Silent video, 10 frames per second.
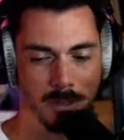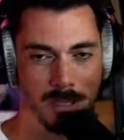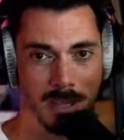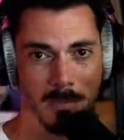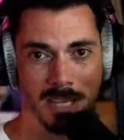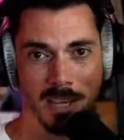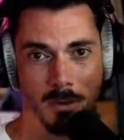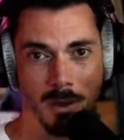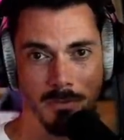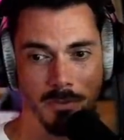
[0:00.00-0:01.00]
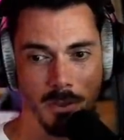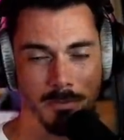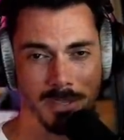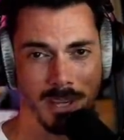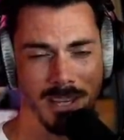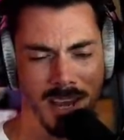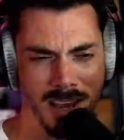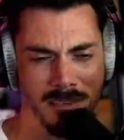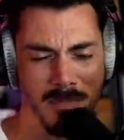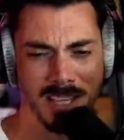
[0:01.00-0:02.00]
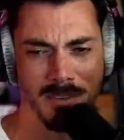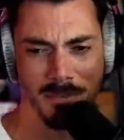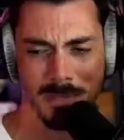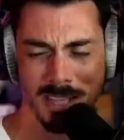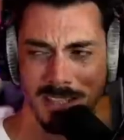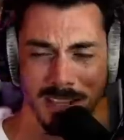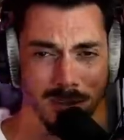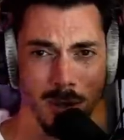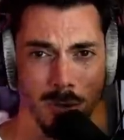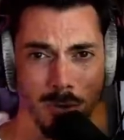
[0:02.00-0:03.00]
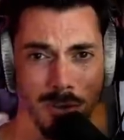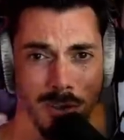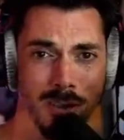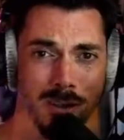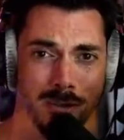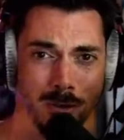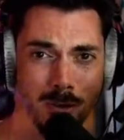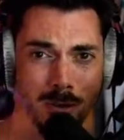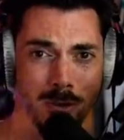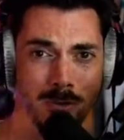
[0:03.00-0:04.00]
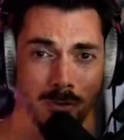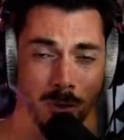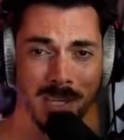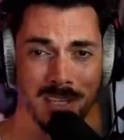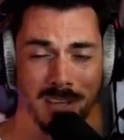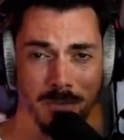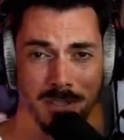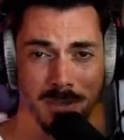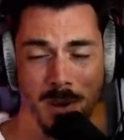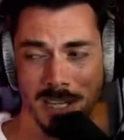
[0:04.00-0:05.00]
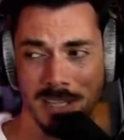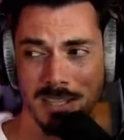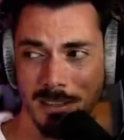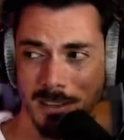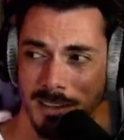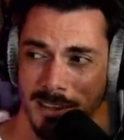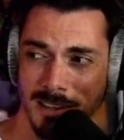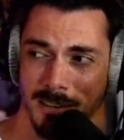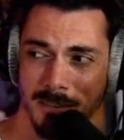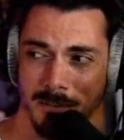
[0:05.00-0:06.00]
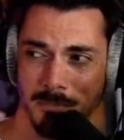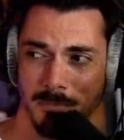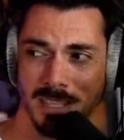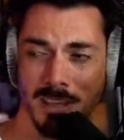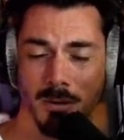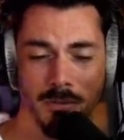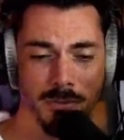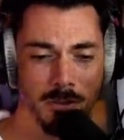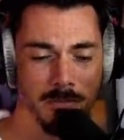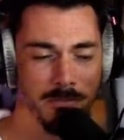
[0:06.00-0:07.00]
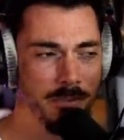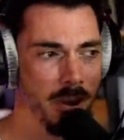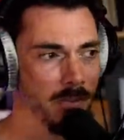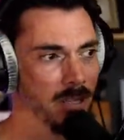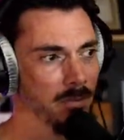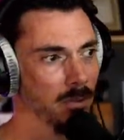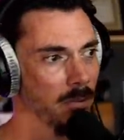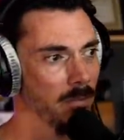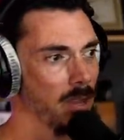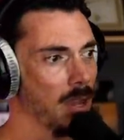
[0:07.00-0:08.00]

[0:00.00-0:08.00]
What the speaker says: It's like making a great film. It's like, yeah, making a film's easy. No. Filming stuff is quite easy. Making a great film, very, very difficult.